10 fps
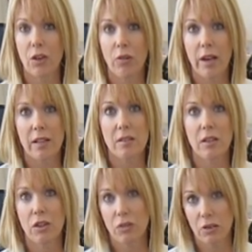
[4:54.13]
grass
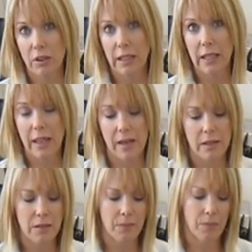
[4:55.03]
that you're looking
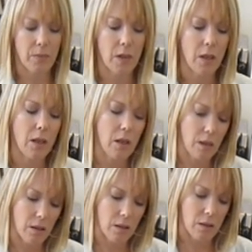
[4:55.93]
at.
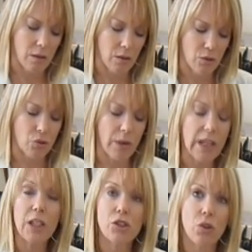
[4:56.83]

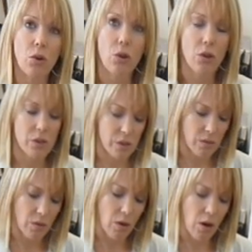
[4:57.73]
Drainage holes
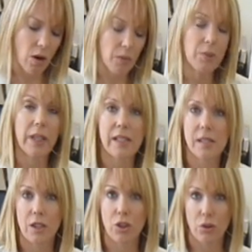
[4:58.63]
are
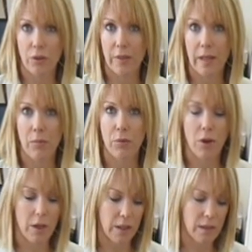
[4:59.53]
placed in urethane
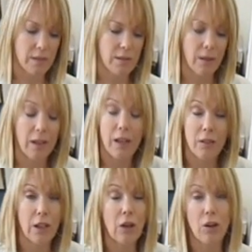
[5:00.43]
products,
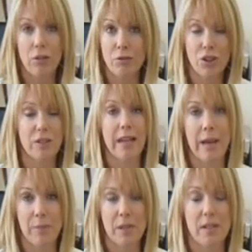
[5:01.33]
and they aren't just
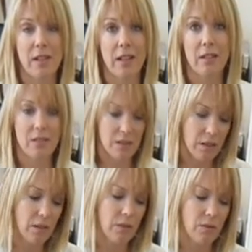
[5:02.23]
happenstance.
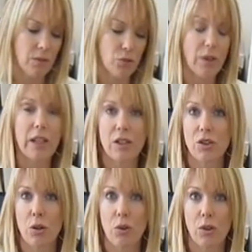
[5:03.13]
The
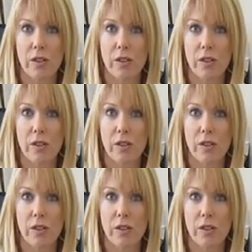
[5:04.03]
drainage holes